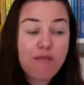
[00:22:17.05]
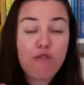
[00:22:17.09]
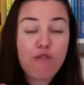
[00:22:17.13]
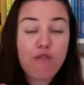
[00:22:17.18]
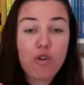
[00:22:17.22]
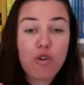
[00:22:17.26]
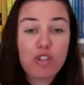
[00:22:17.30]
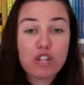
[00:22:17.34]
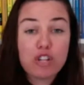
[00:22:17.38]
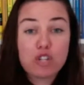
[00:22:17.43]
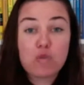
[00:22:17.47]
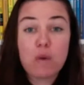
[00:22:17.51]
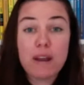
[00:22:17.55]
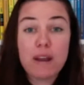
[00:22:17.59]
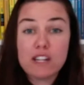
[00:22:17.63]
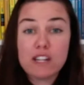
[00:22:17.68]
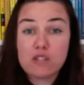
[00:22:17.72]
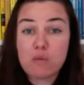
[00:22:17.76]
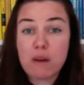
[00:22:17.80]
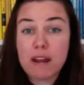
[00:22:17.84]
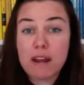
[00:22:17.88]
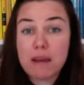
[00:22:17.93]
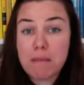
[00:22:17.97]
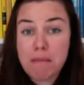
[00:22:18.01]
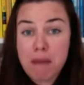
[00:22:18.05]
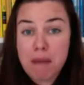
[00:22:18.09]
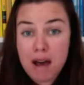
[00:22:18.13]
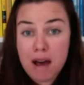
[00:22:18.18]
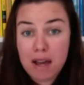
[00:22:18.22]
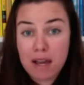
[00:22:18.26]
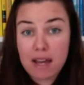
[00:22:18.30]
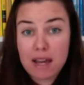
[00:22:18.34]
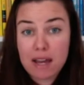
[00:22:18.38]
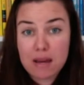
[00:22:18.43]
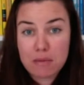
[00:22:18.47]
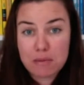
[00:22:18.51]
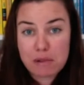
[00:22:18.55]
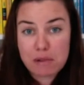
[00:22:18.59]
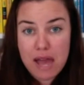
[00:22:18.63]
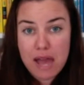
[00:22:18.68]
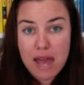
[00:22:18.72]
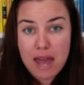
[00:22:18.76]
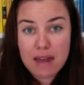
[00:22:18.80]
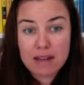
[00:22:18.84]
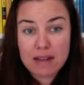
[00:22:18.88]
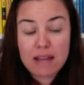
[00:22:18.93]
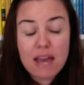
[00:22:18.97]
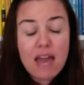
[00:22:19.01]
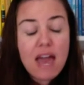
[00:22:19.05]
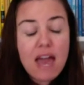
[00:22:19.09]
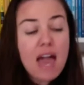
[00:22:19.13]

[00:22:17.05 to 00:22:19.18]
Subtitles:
for the 2020 marketing plan.